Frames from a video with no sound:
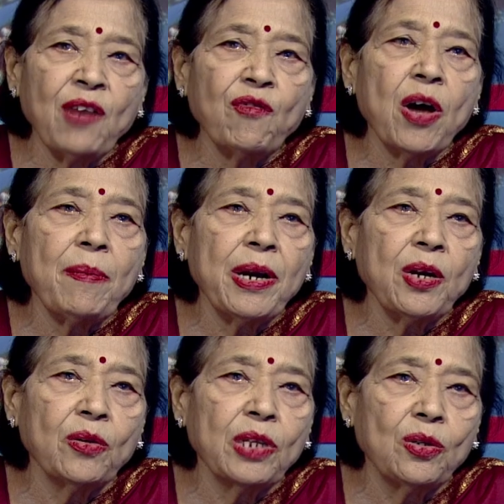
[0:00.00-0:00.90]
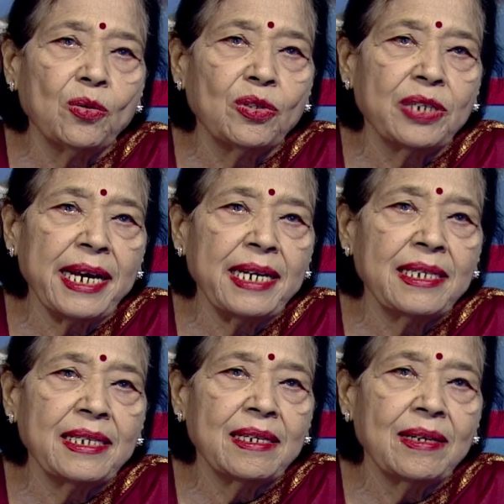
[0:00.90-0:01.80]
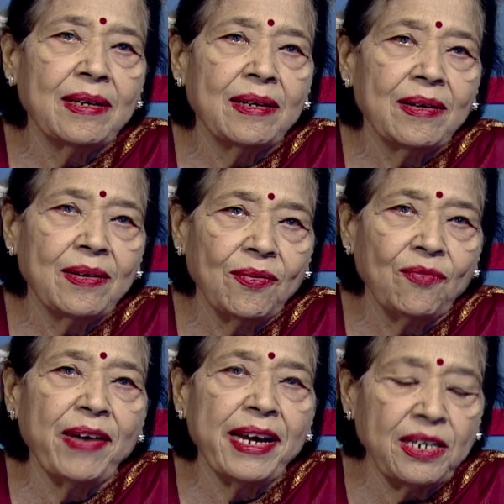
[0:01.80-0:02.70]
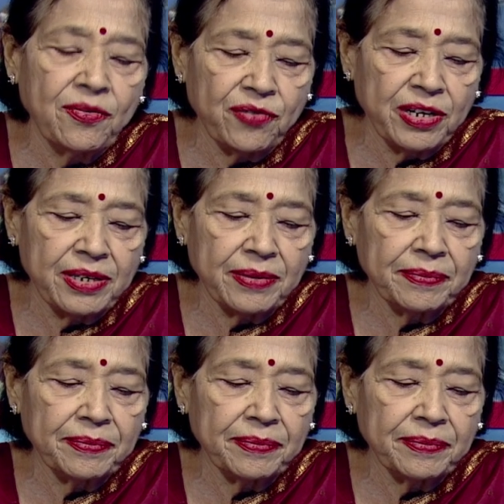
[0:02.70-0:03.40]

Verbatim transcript: environment on the two sides very different.